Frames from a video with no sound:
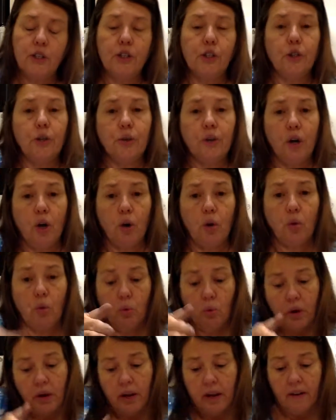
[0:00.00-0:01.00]
to go
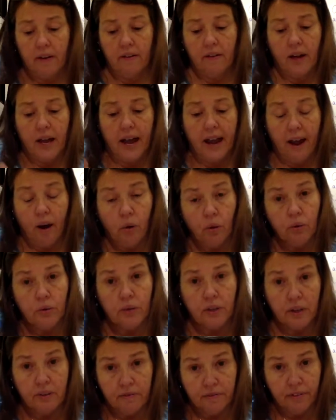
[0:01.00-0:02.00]
out
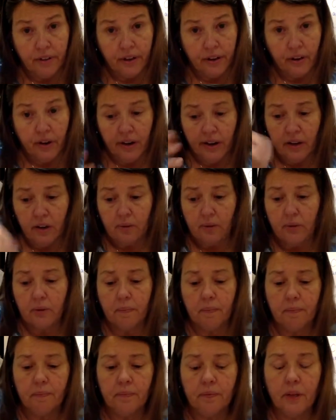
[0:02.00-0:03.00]
and flare out,
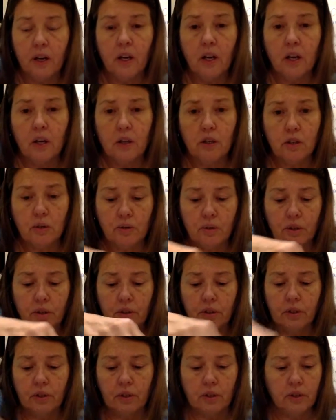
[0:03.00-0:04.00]
you
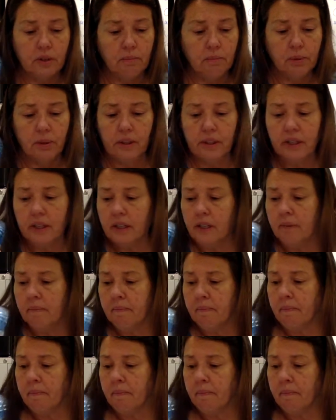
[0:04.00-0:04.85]
just simply